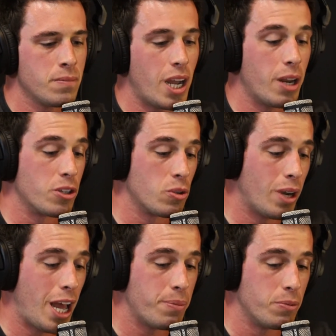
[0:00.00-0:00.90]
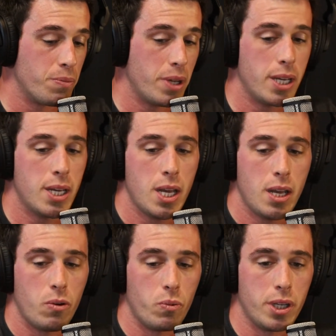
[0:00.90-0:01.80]
Anyway, so what happened with me?
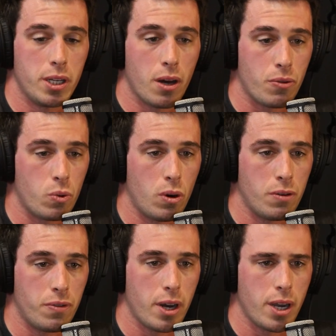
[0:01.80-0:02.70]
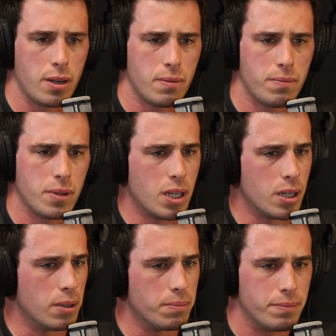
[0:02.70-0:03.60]
We got through qualifying
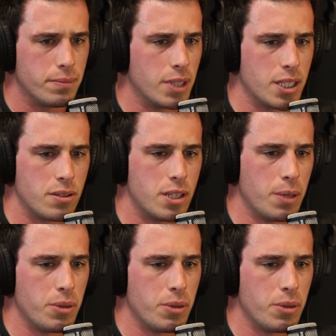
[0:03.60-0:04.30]
as a team.